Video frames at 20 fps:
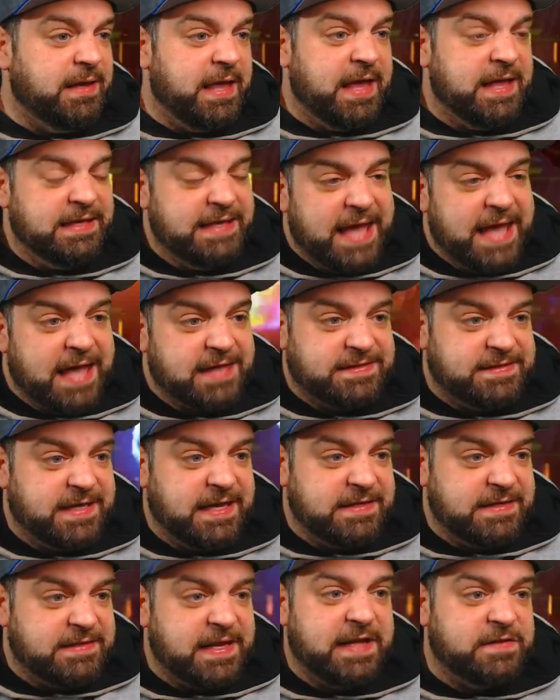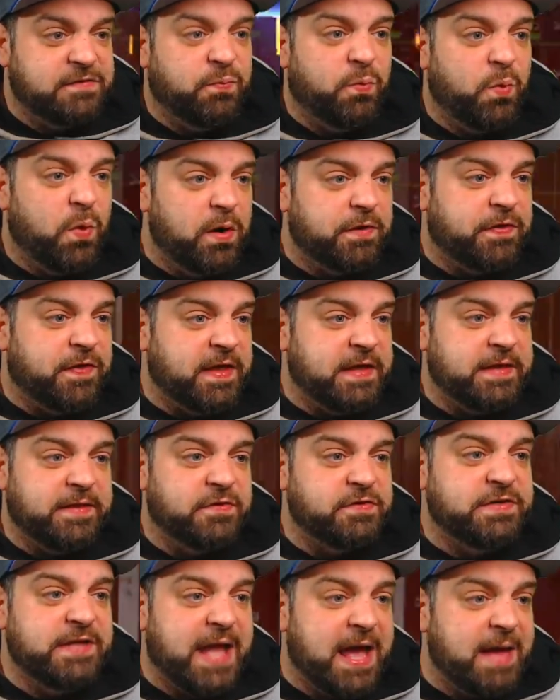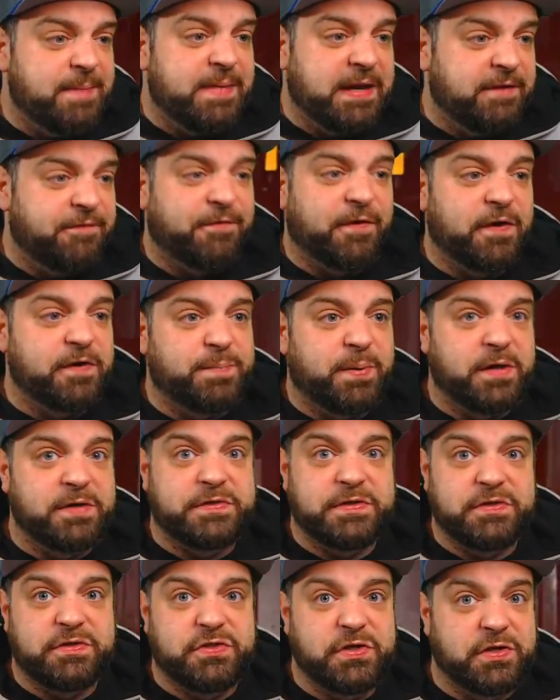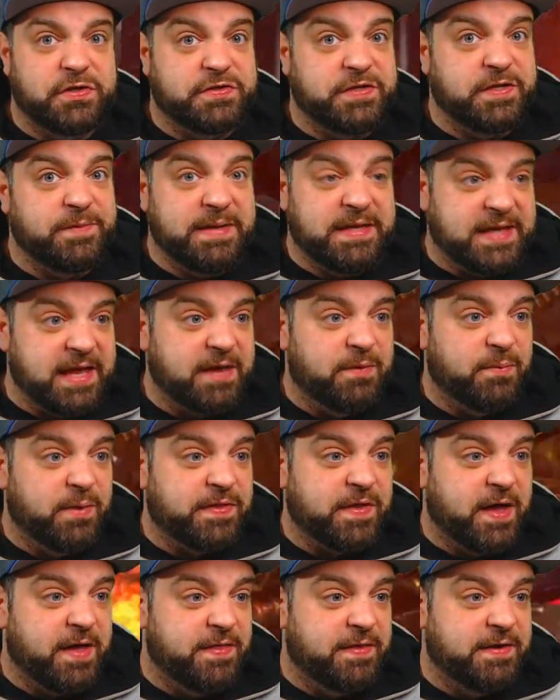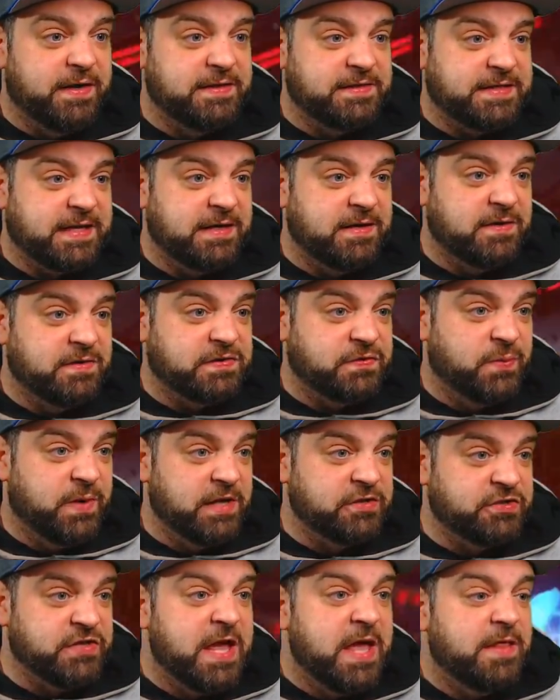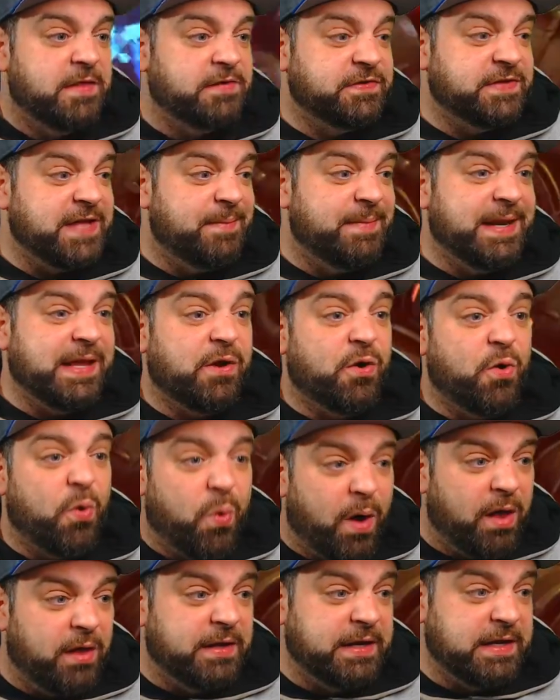yes, it, it's worth it. There's not many first-person shooters to begin with on the Nintendo Switch. There's not many quality